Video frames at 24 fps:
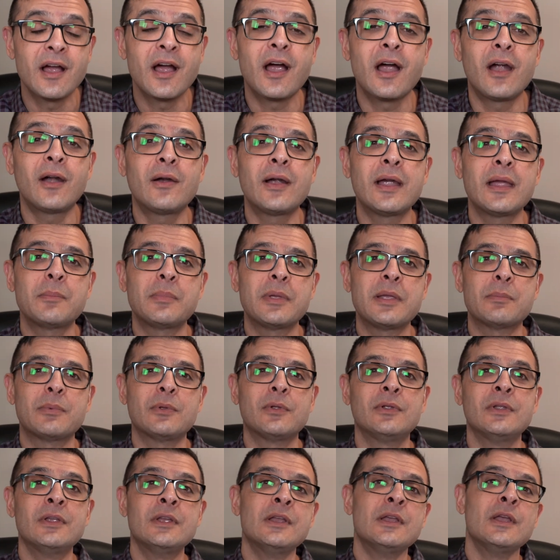All right,
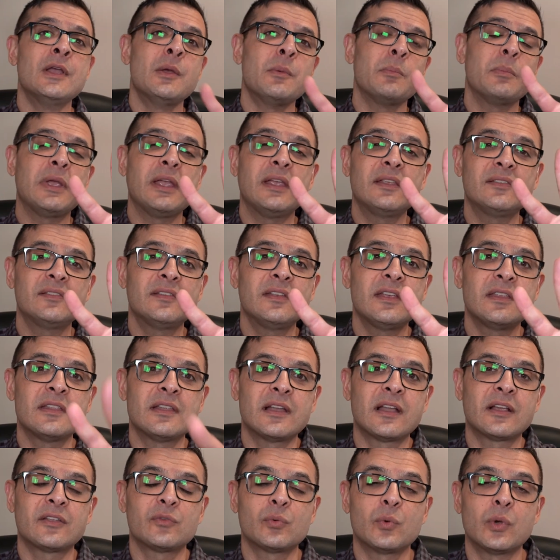people. Peace. See you in the
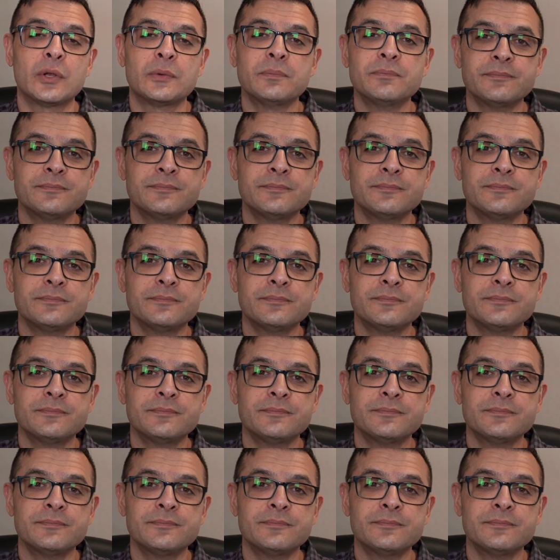next one.